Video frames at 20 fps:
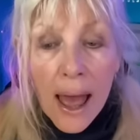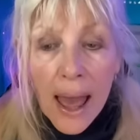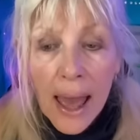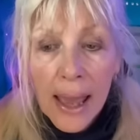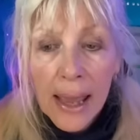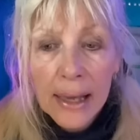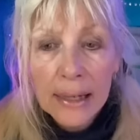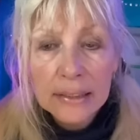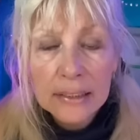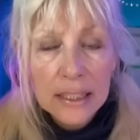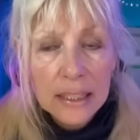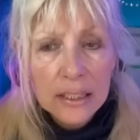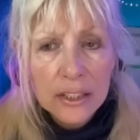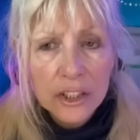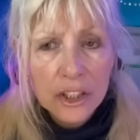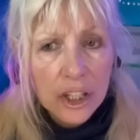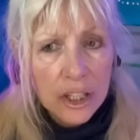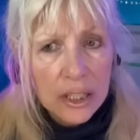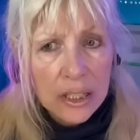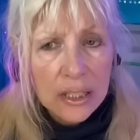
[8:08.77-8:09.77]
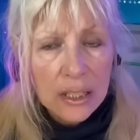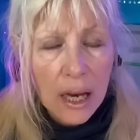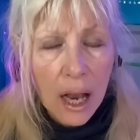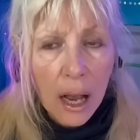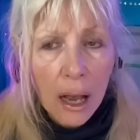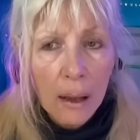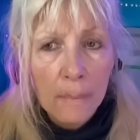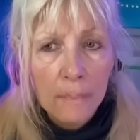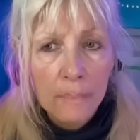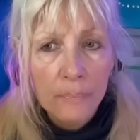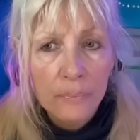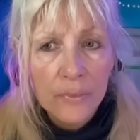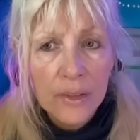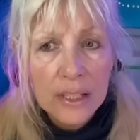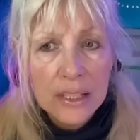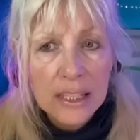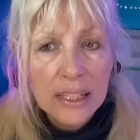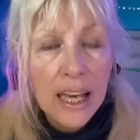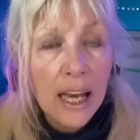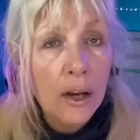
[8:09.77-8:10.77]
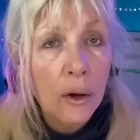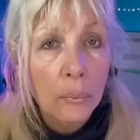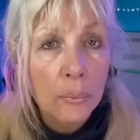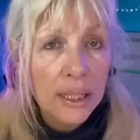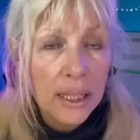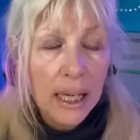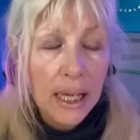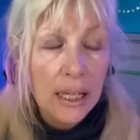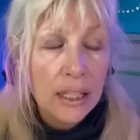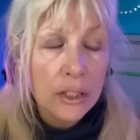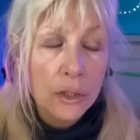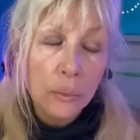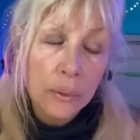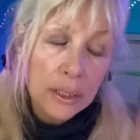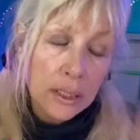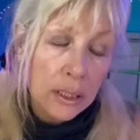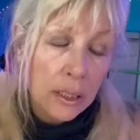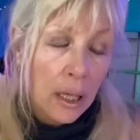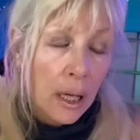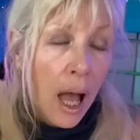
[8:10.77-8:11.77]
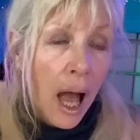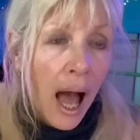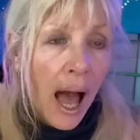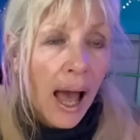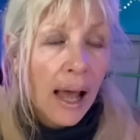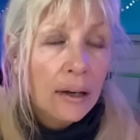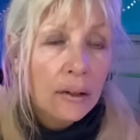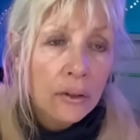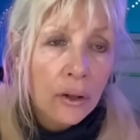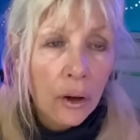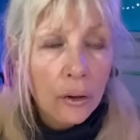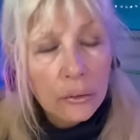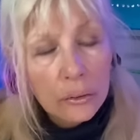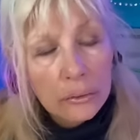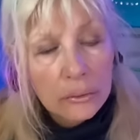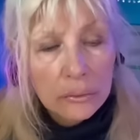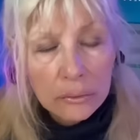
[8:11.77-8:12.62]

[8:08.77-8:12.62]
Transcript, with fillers: and didn't just um, stay home with the kids, which I don't know.